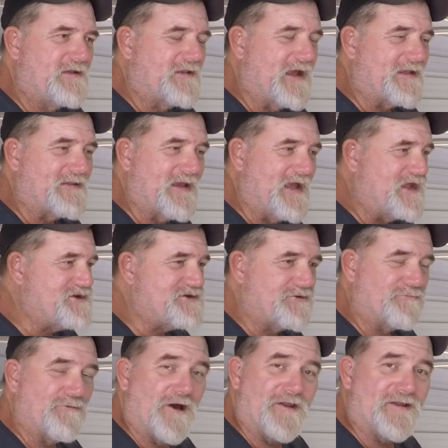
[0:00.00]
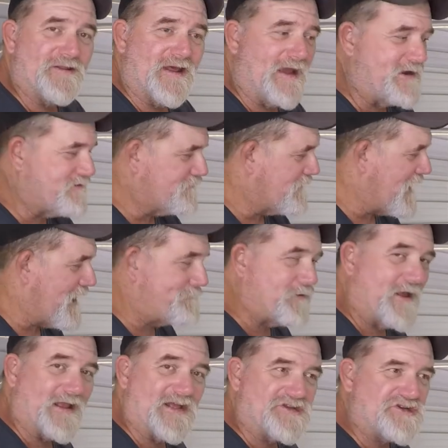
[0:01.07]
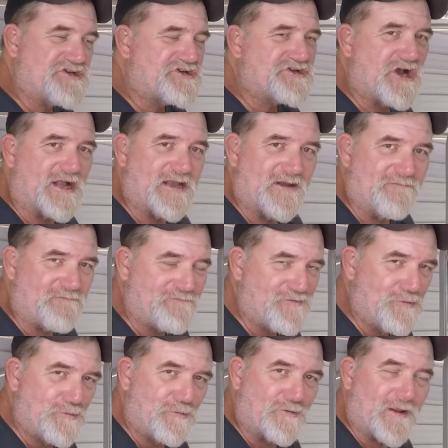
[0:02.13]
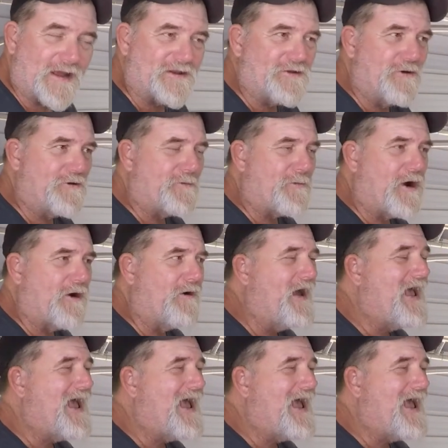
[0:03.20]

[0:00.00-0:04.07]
like the engine running like crap, like it's sucking fuel like no tomorrow.